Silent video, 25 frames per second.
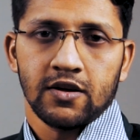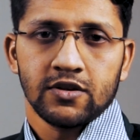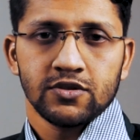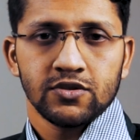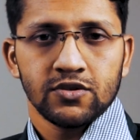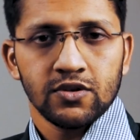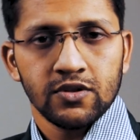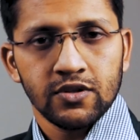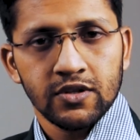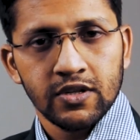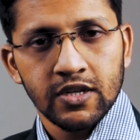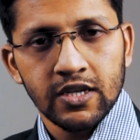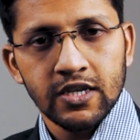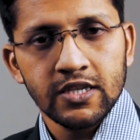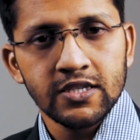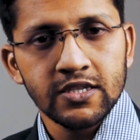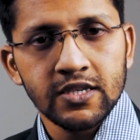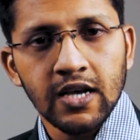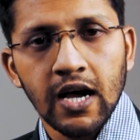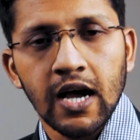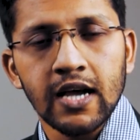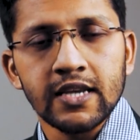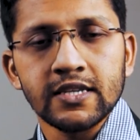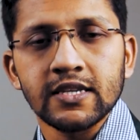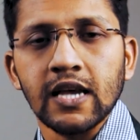So these
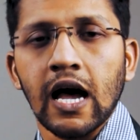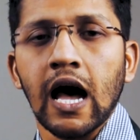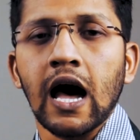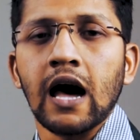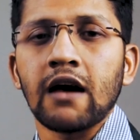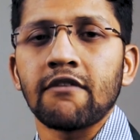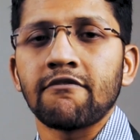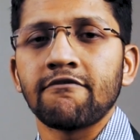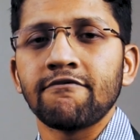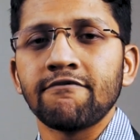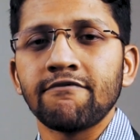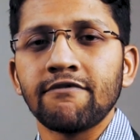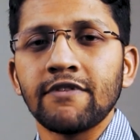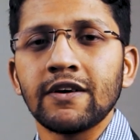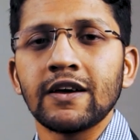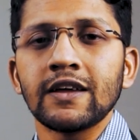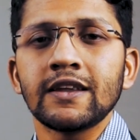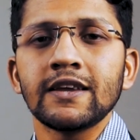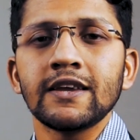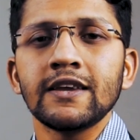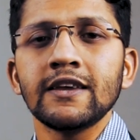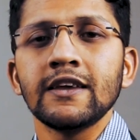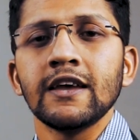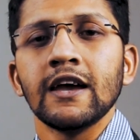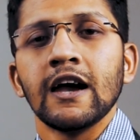guys are
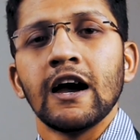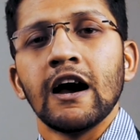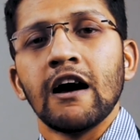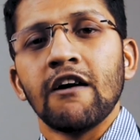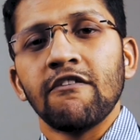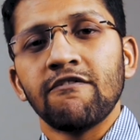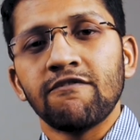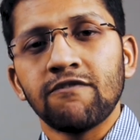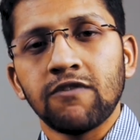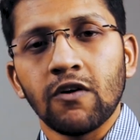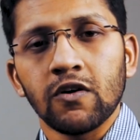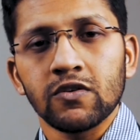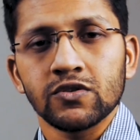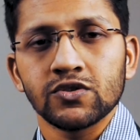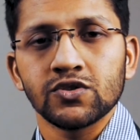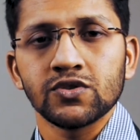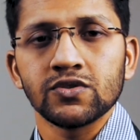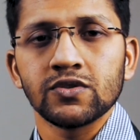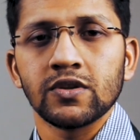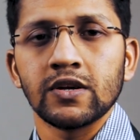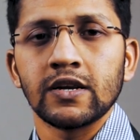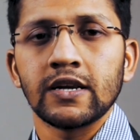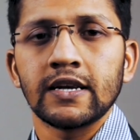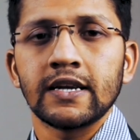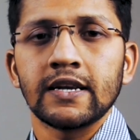very
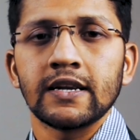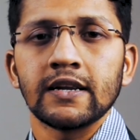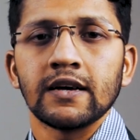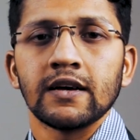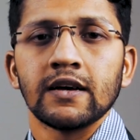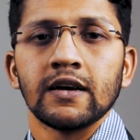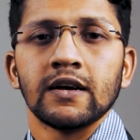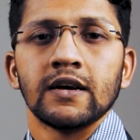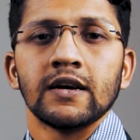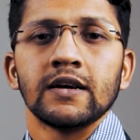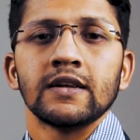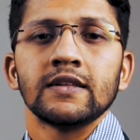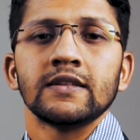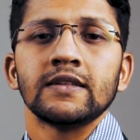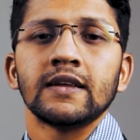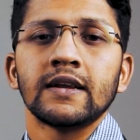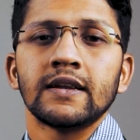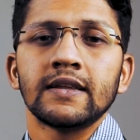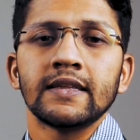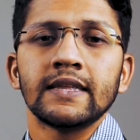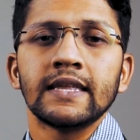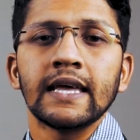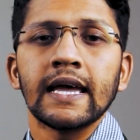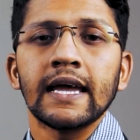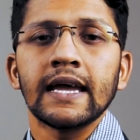fortunate
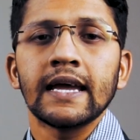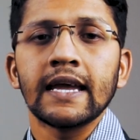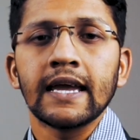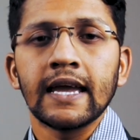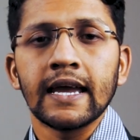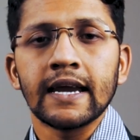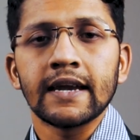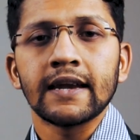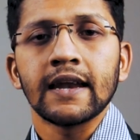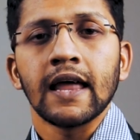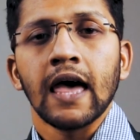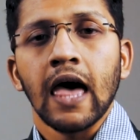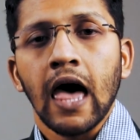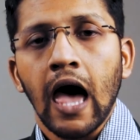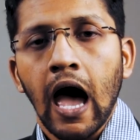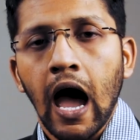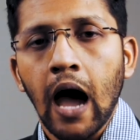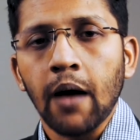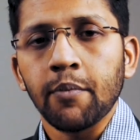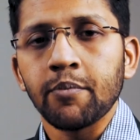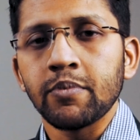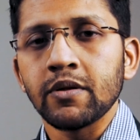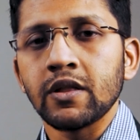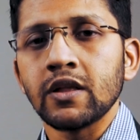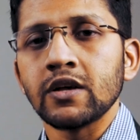that they get
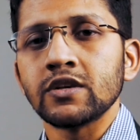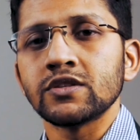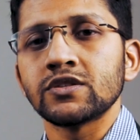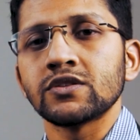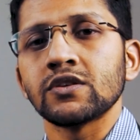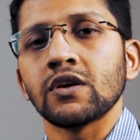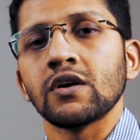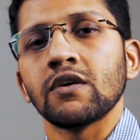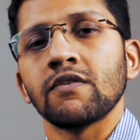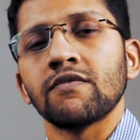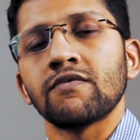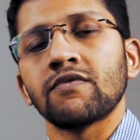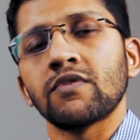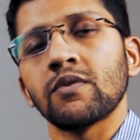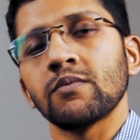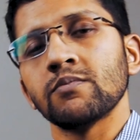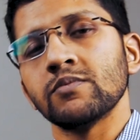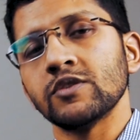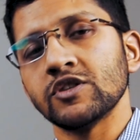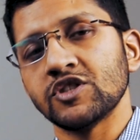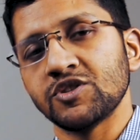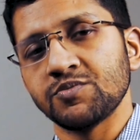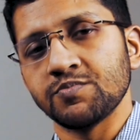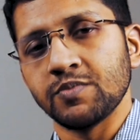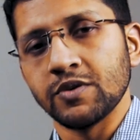happiness from
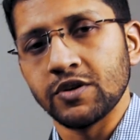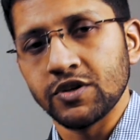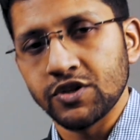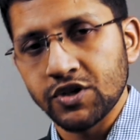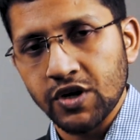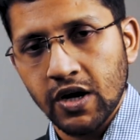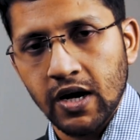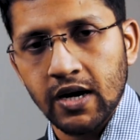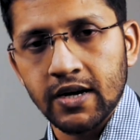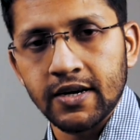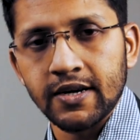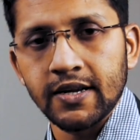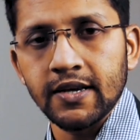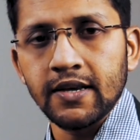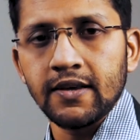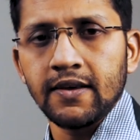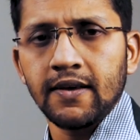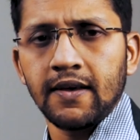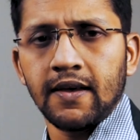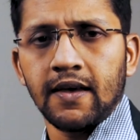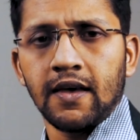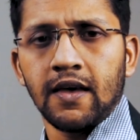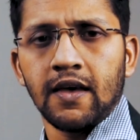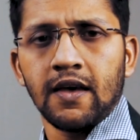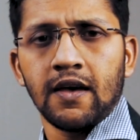the spirituality,
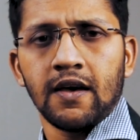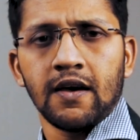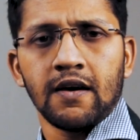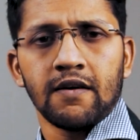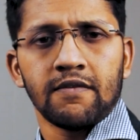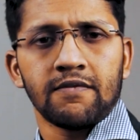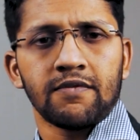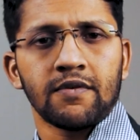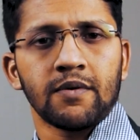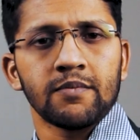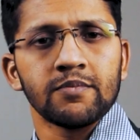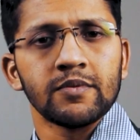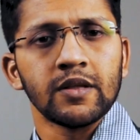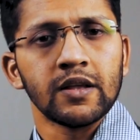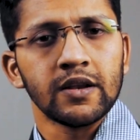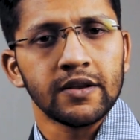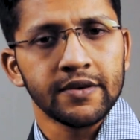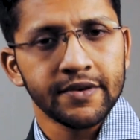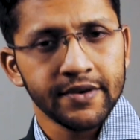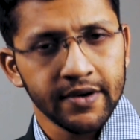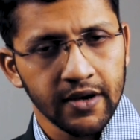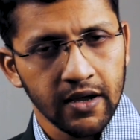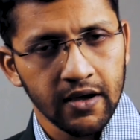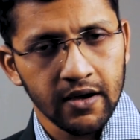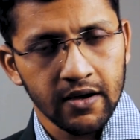from
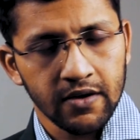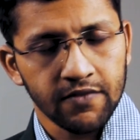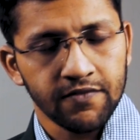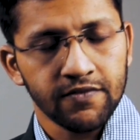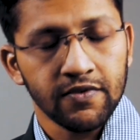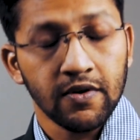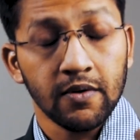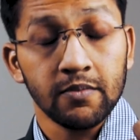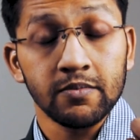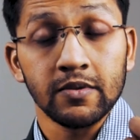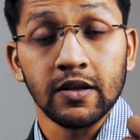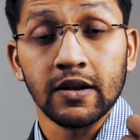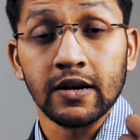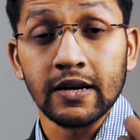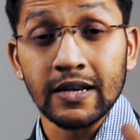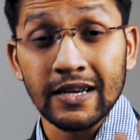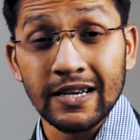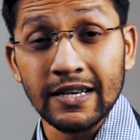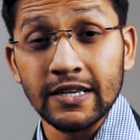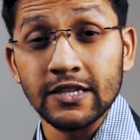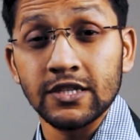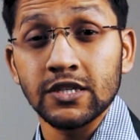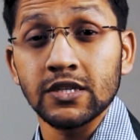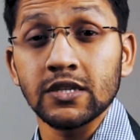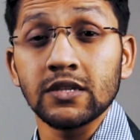the
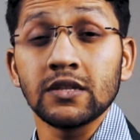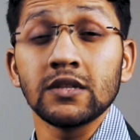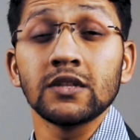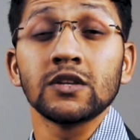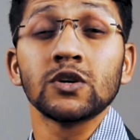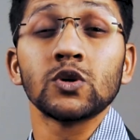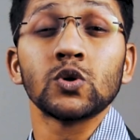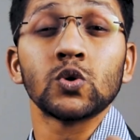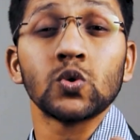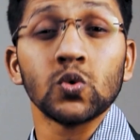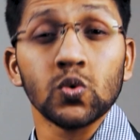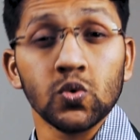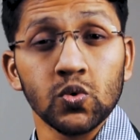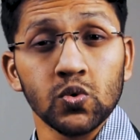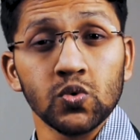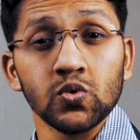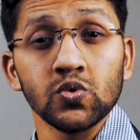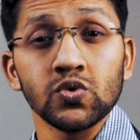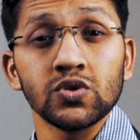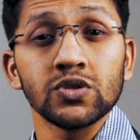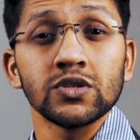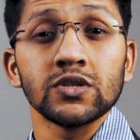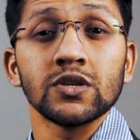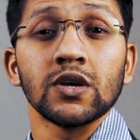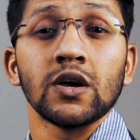religion,
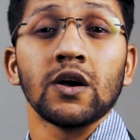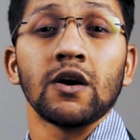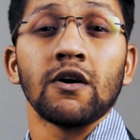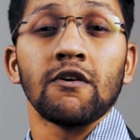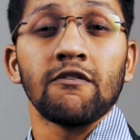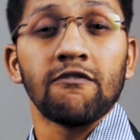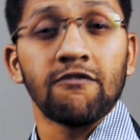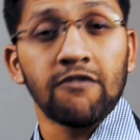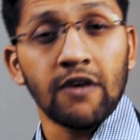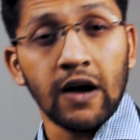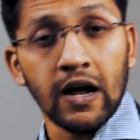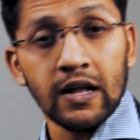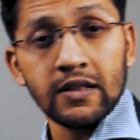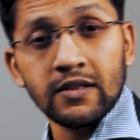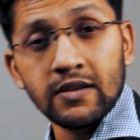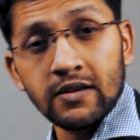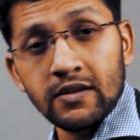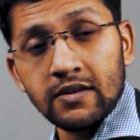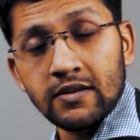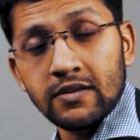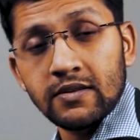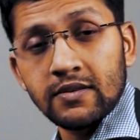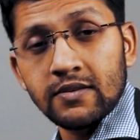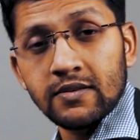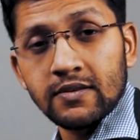gurus,
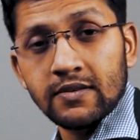father,